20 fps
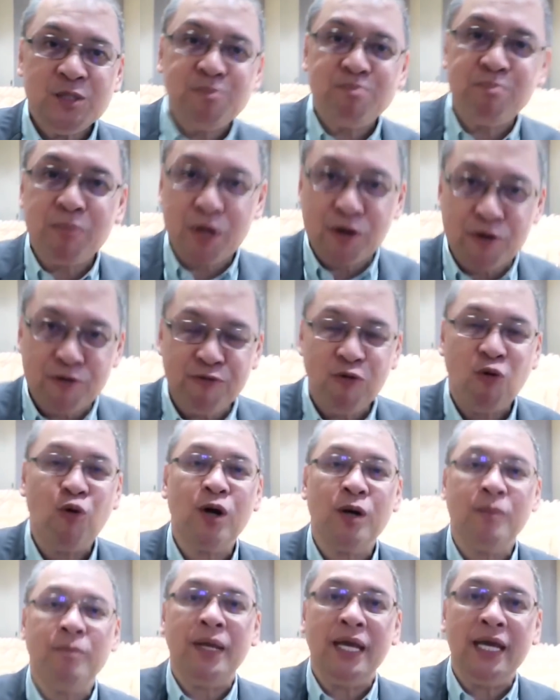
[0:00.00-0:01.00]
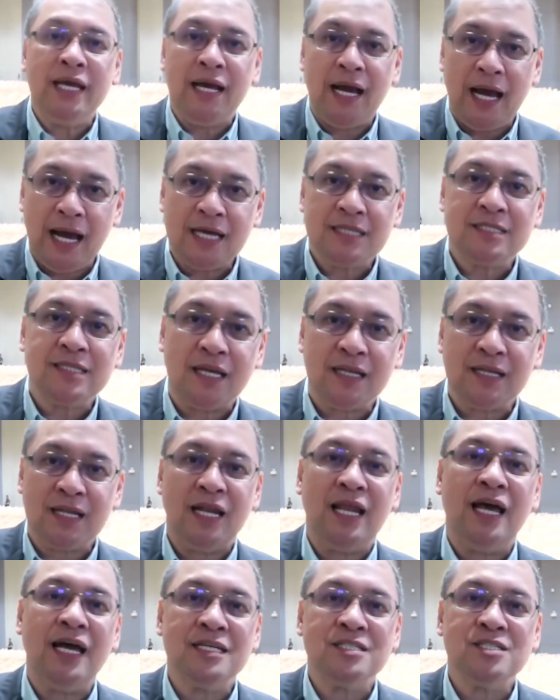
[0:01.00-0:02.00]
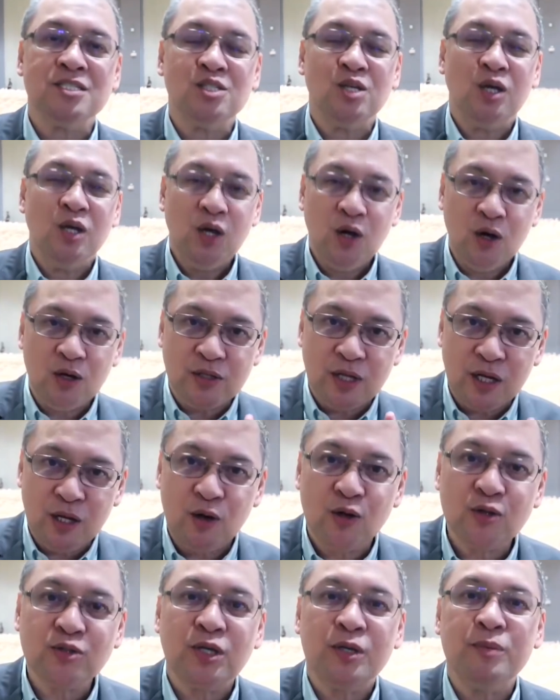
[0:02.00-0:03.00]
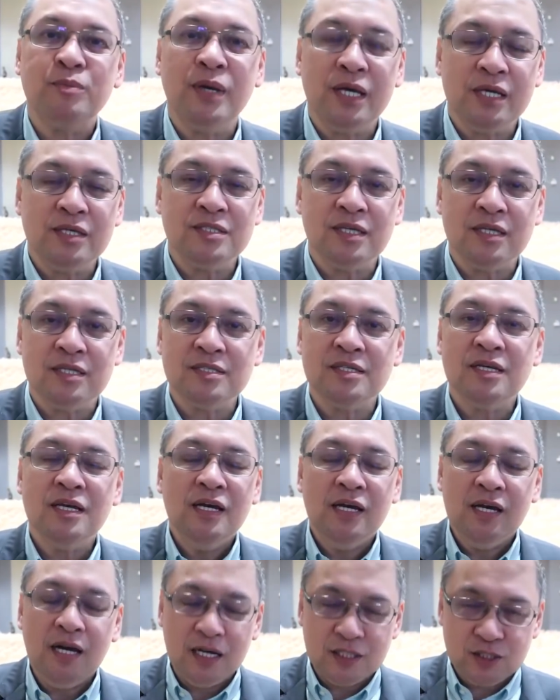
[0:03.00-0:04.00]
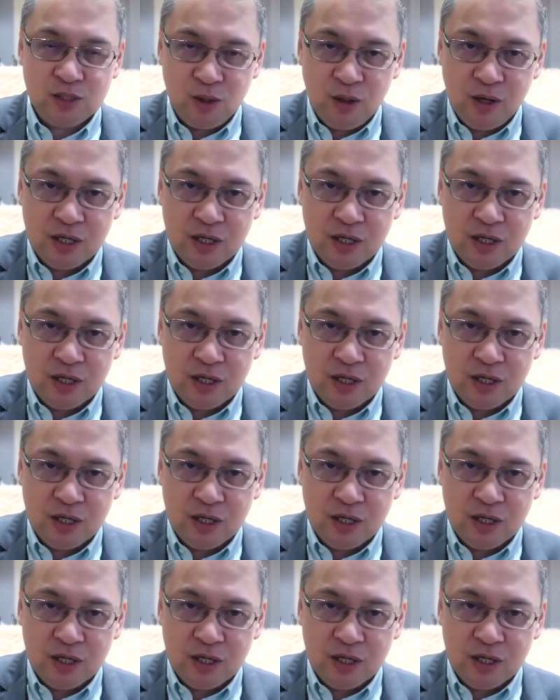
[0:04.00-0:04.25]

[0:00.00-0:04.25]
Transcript: Best performing asset class on a long-term basis,